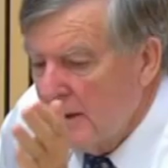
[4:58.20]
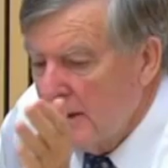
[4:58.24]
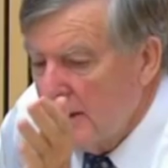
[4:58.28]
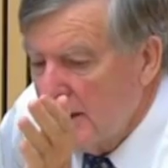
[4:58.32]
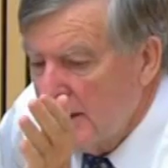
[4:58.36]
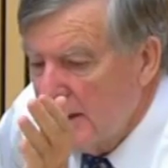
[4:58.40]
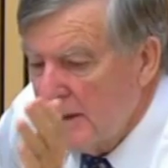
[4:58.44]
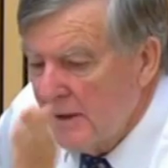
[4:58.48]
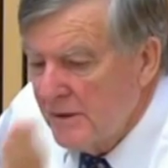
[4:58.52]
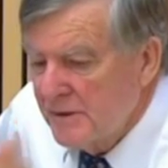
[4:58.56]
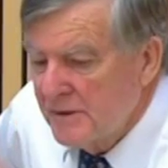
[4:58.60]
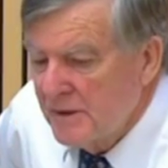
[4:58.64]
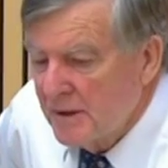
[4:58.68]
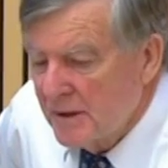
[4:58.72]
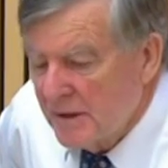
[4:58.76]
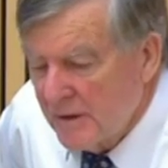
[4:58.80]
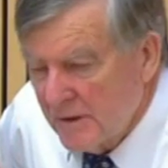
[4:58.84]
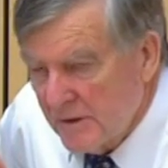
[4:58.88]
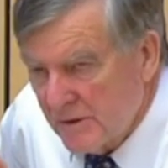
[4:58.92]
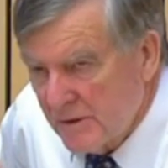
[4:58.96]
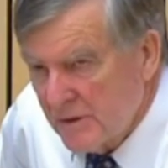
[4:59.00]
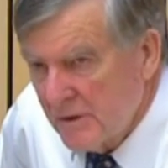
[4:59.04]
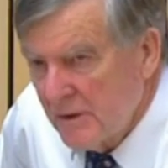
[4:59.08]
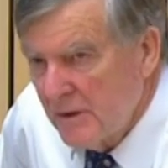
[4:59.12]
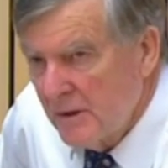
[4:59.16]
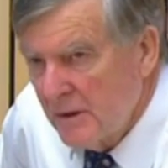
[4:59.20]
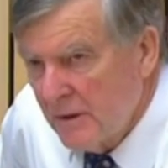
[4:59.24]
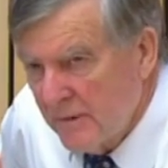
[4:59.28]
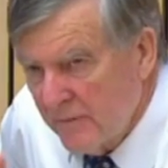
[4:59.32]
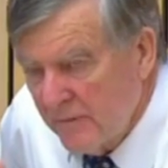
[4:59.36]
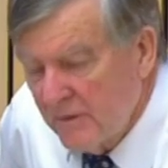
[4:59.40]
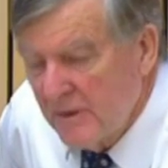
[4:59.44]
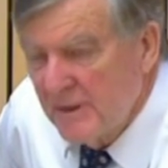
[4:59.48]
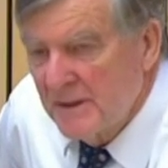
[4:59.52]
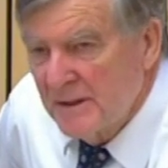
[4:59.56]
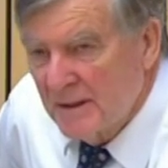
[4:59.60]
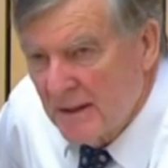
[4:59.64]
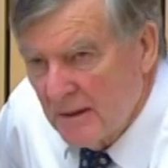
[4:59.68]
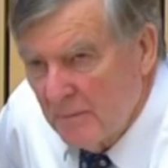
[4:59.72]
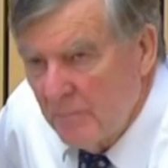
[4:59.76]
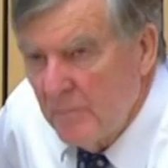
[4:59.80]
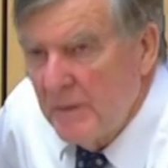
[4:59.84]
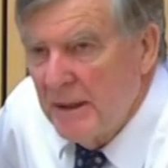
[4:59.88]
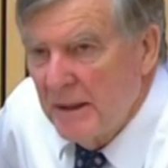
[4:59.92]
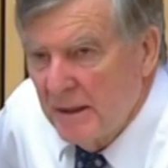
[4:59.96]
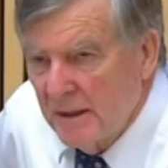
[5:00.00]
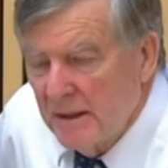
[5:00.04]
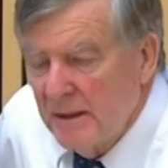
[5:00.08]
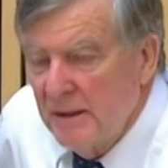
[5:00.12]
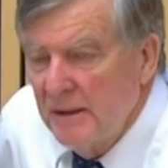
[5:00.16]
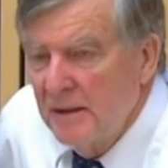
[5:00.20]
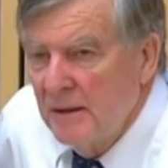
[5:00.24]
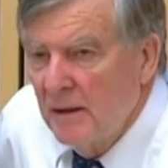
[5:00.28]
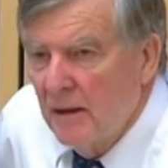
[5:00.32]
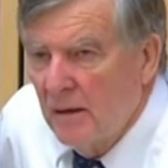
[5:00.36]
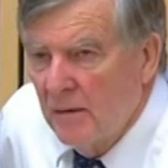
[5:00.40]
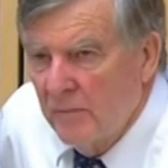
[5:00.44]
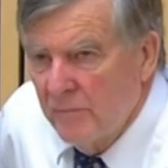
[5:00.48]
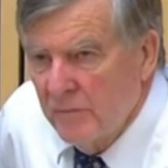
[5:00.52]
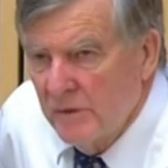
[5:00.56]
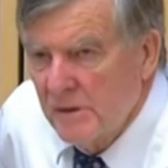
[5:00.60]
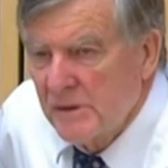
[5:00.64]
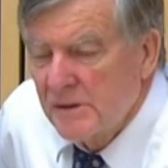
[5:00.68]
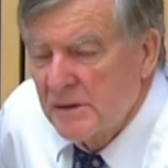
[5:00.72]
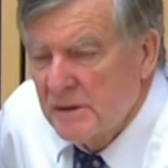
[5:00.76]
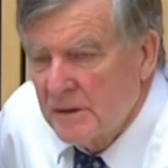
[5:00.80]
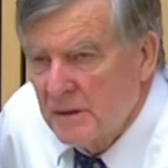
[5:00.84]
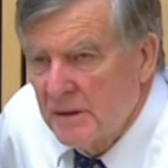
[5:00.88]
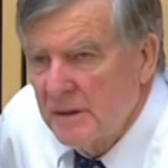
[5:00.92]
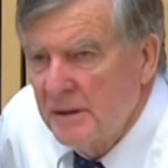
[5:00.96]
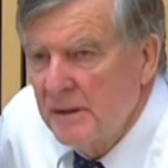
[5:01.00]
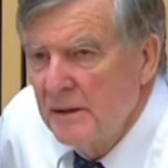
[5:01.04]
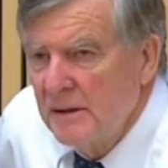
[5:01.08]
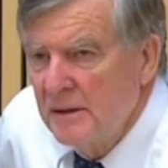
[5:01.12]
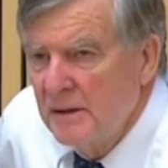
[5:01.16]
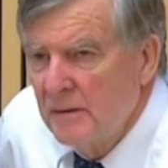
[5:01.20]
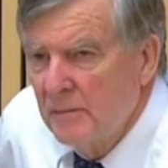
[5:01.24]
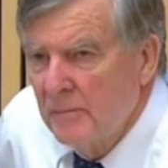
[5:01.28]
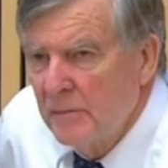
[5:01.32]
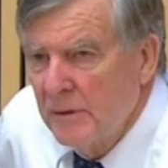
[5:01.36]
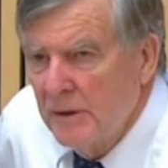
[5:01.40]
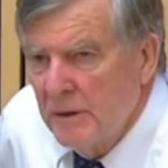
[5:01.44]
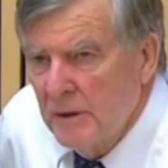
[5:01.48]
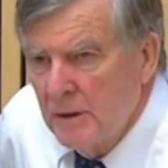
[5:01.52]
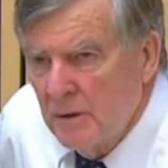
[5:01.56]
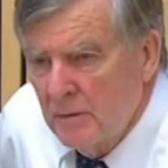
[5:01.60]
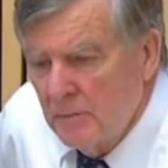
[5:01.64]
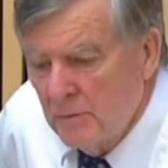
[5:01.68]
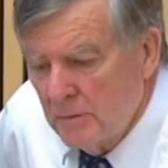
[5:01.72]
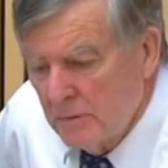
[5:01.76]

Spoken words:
it is the concern of this committee, obviously, that we don't